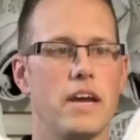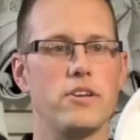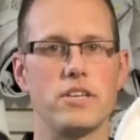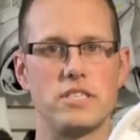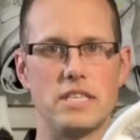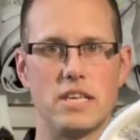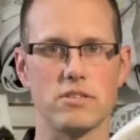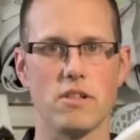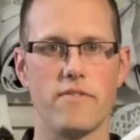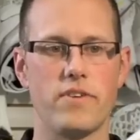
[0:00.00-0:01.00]
And you can see
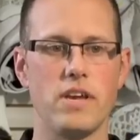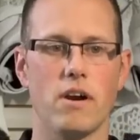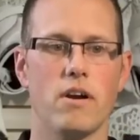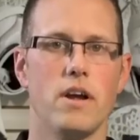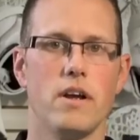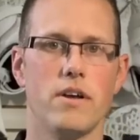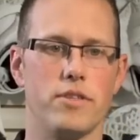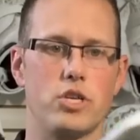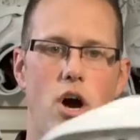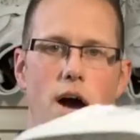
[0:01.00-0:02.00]
this glove here,
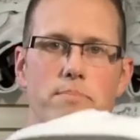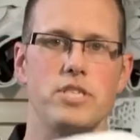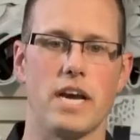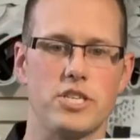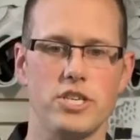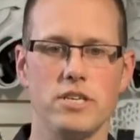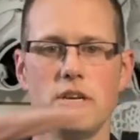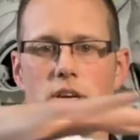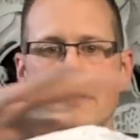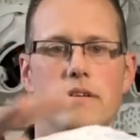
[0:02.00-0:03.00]
the top section
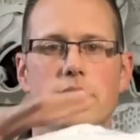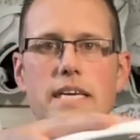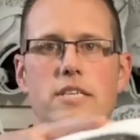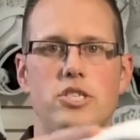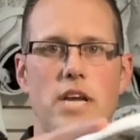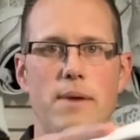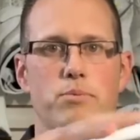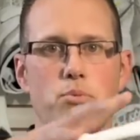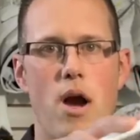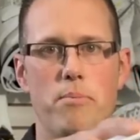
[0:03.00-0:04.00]
is
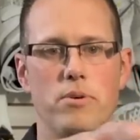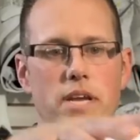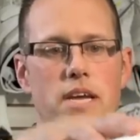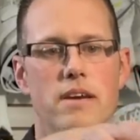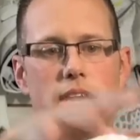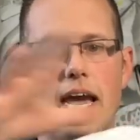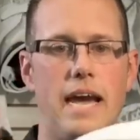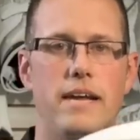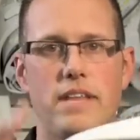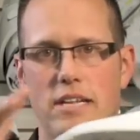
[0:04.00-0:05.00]
shaped properly,
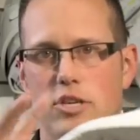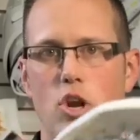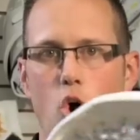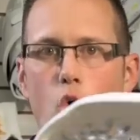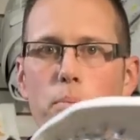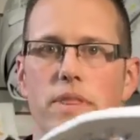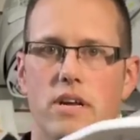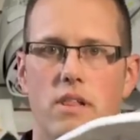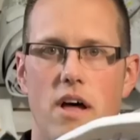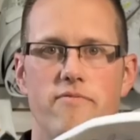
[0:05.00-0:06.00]
and that's gonna open the
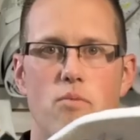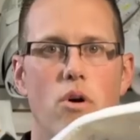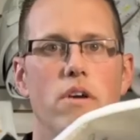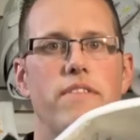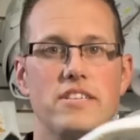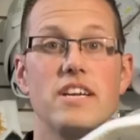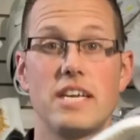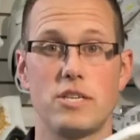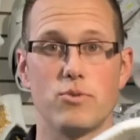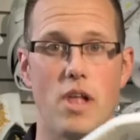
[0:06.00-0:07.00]
glove more. That's gonna
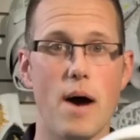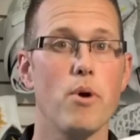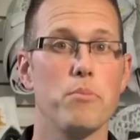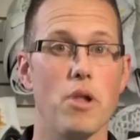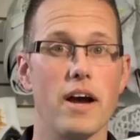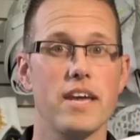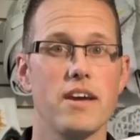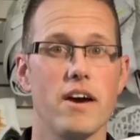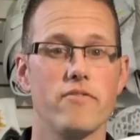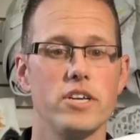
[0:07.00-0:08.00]
get you a lot more blocking
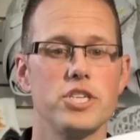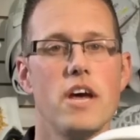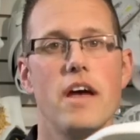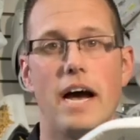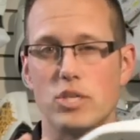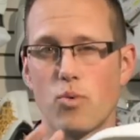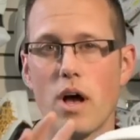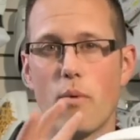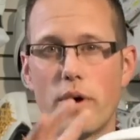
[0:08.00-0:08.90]
coverage. As well,